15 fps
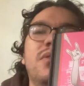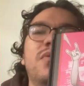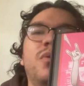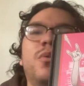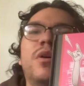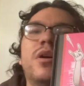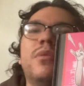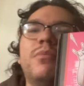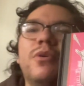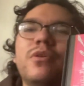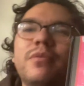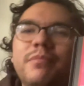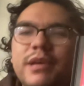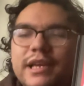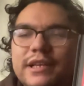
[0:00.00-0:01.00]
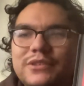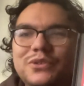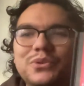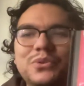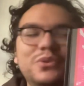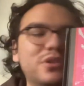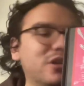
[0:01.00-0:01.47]
everyone, welcome back
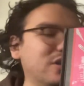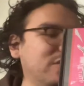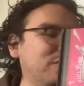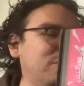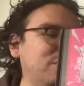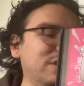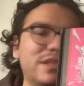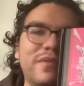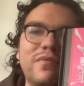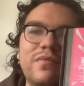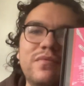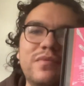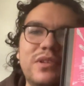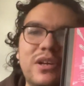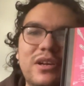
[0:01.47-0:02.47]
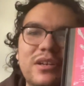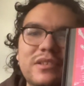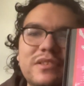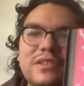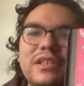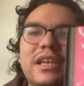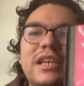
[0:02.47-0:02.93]
to
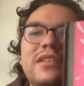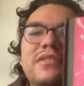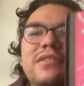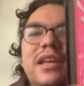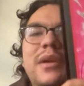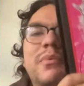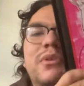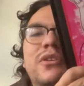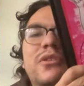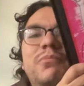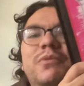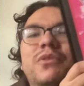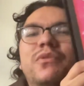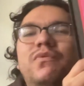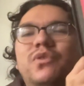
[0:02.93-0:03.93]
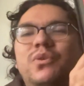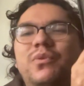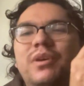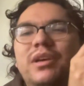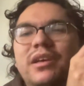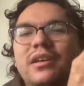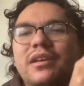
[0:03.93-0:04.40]
Comic47vlogs, and today we're going to be
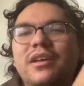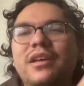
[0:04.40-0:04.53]
reviewing